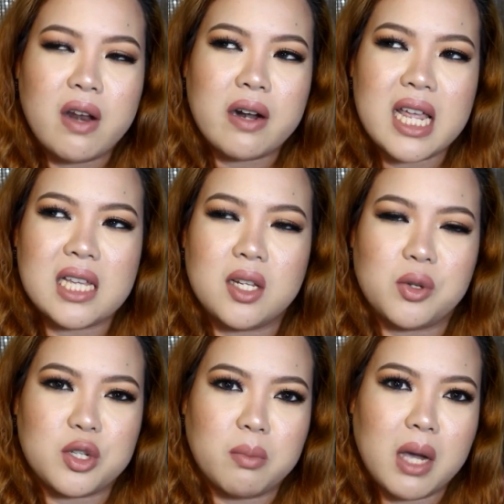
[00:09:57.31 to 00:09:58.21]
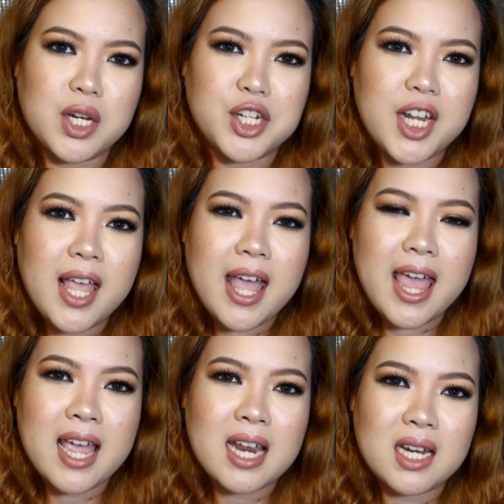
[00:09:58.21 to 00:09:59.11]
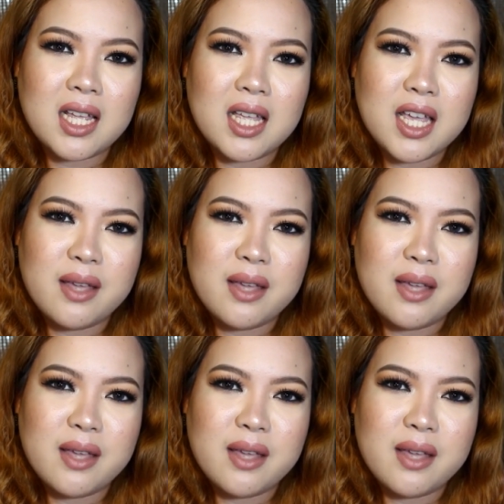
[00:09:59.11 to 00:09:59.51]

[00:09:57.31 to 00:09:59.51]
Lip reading: very easy to smudge, and